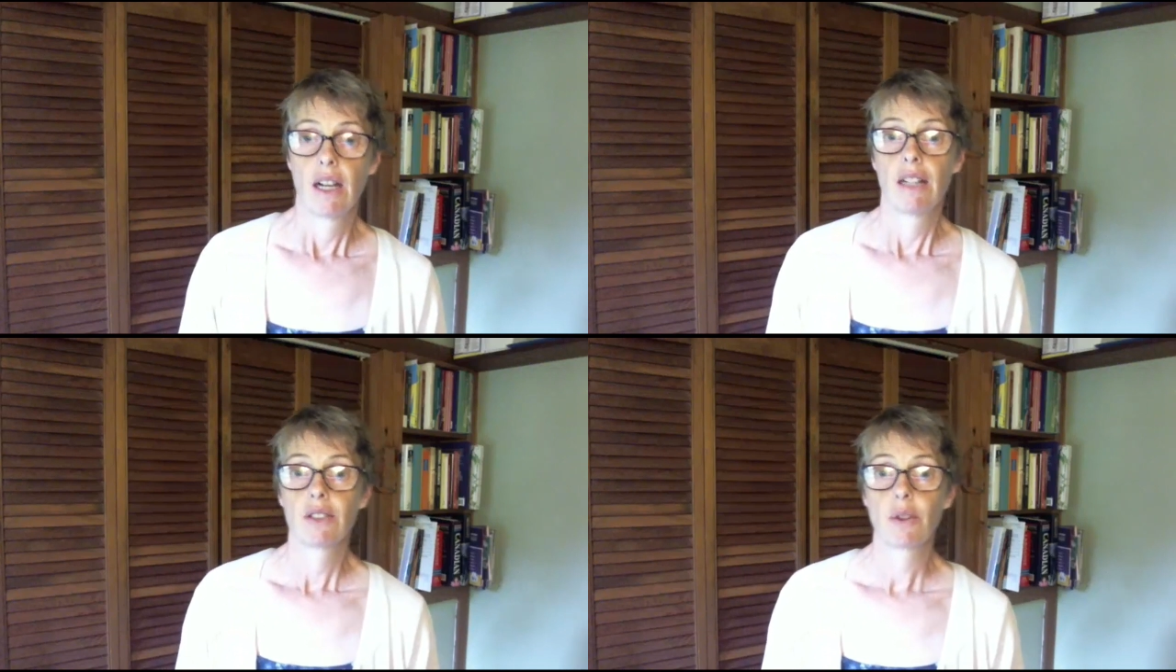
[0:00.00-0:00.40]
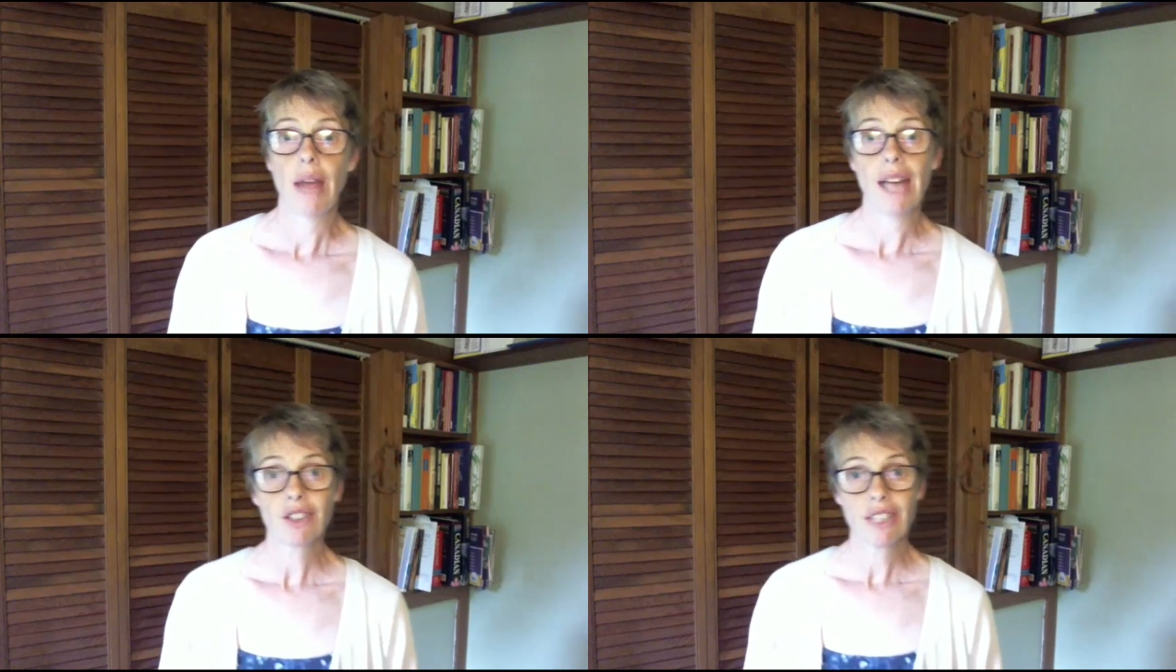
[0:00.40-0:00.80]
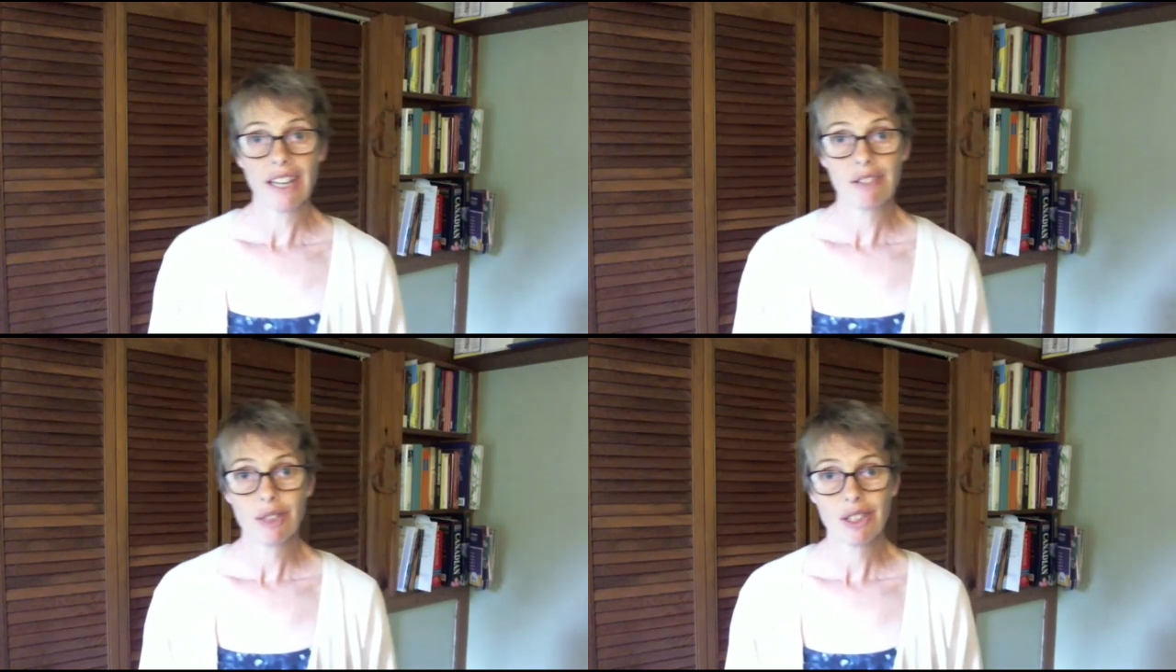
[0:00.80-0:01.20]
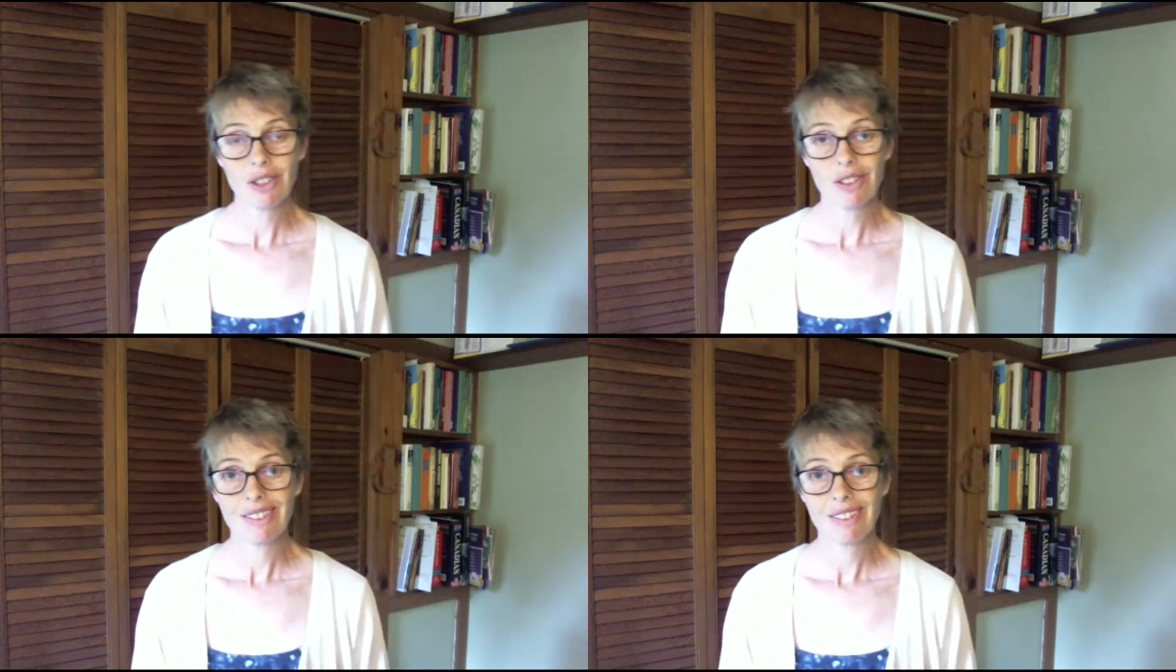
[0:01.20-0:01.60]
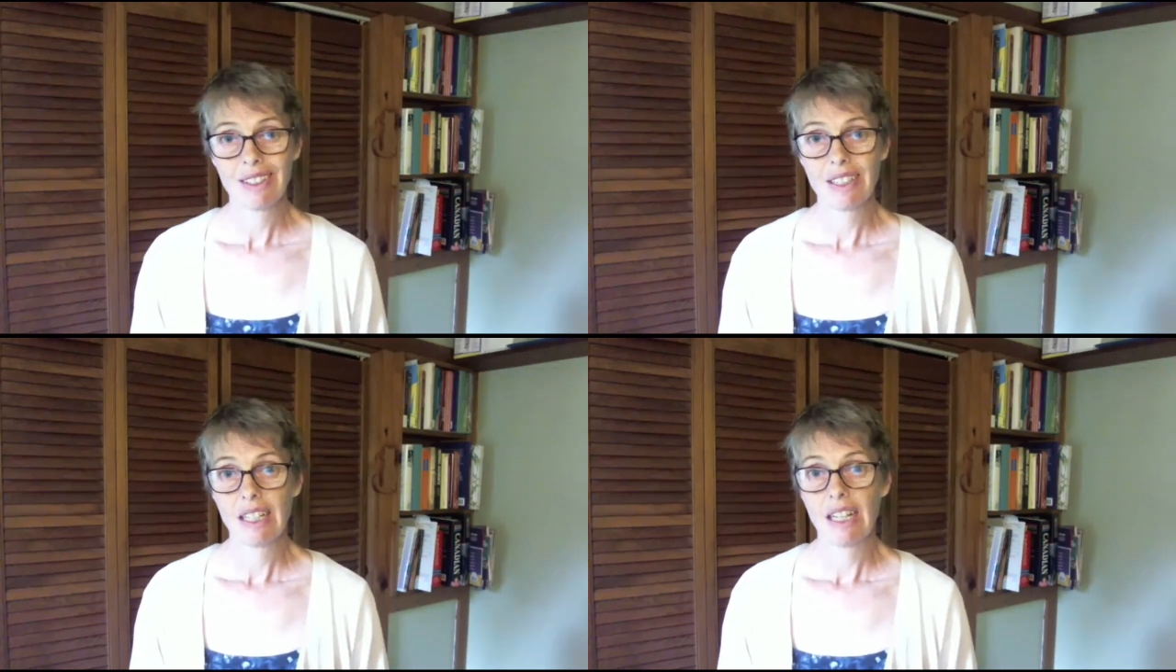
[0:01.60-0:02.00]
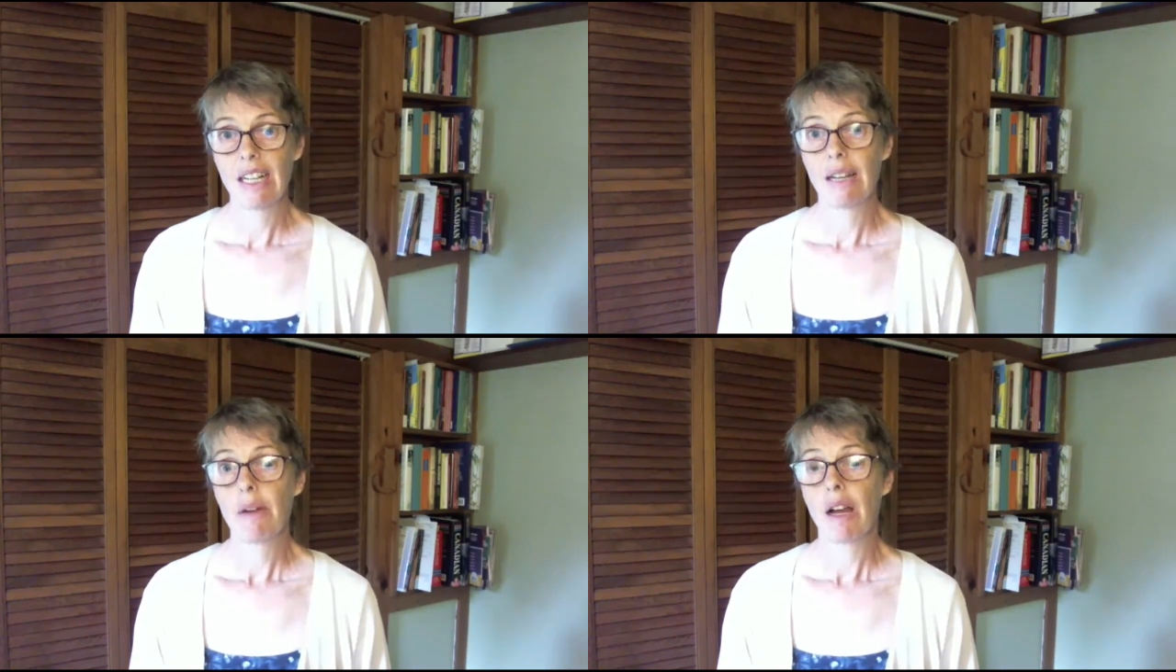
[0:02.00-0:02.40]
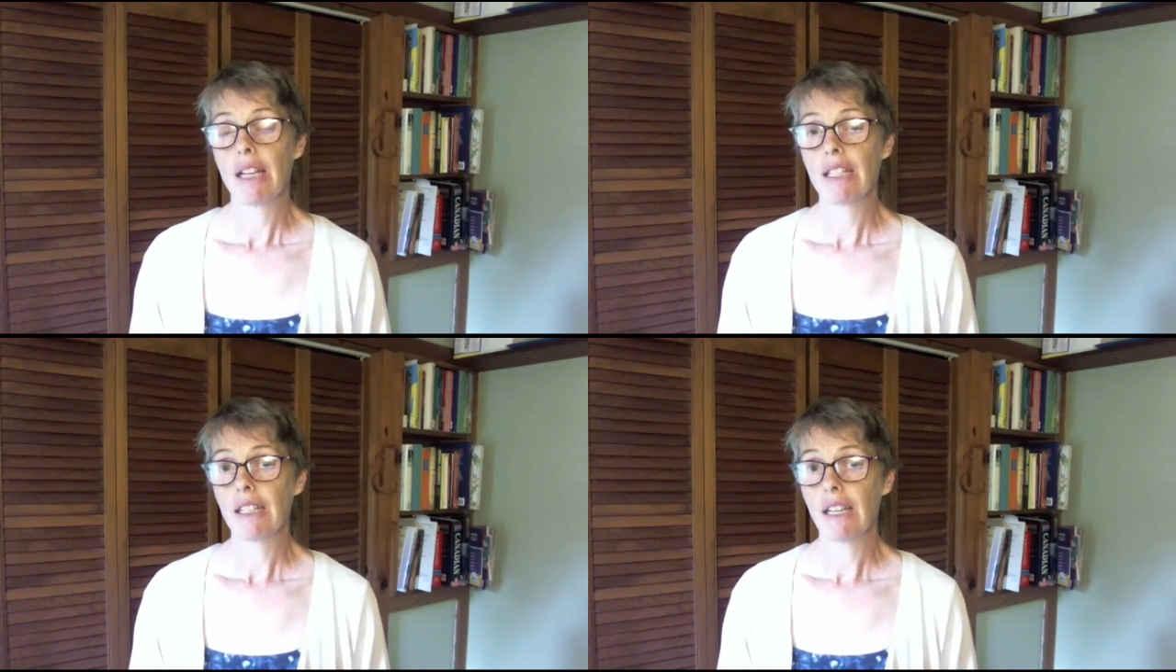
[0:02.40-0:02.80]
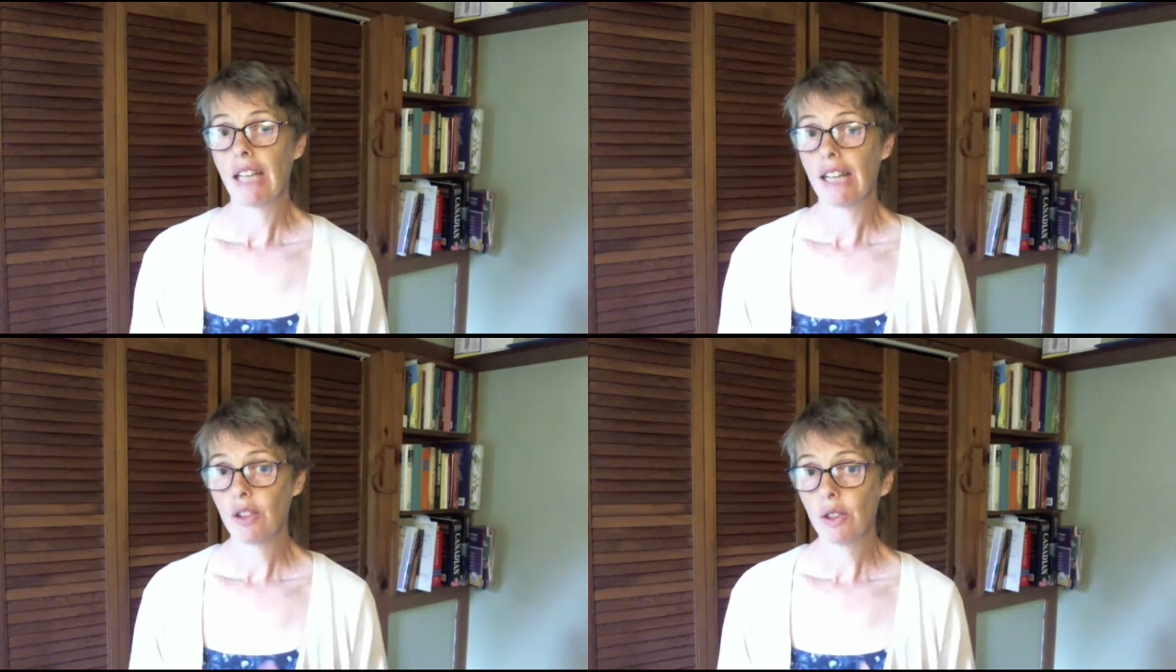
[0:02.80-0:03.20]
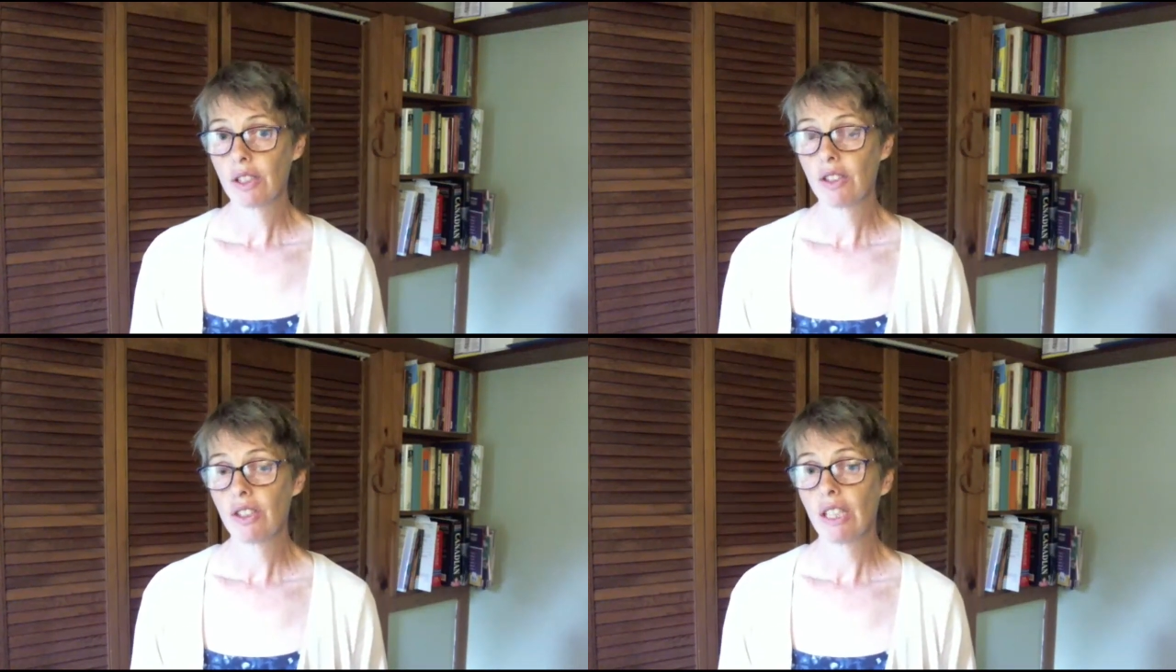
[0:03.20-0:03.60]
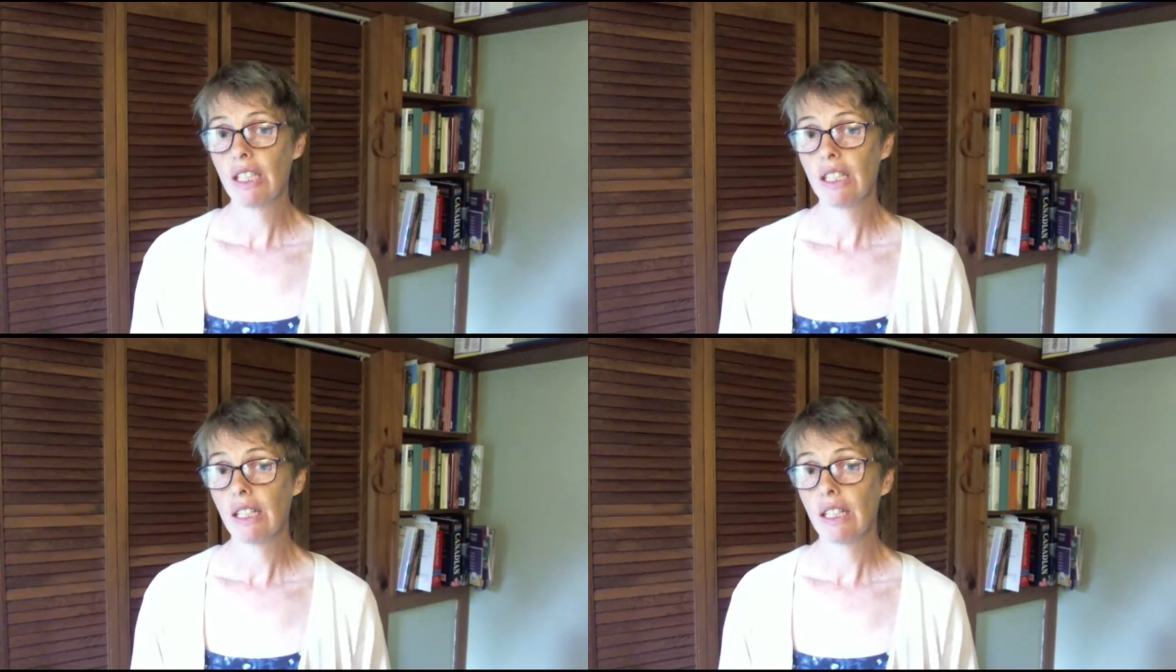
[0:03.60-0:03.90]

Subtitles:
So that's Canvas. As you can see,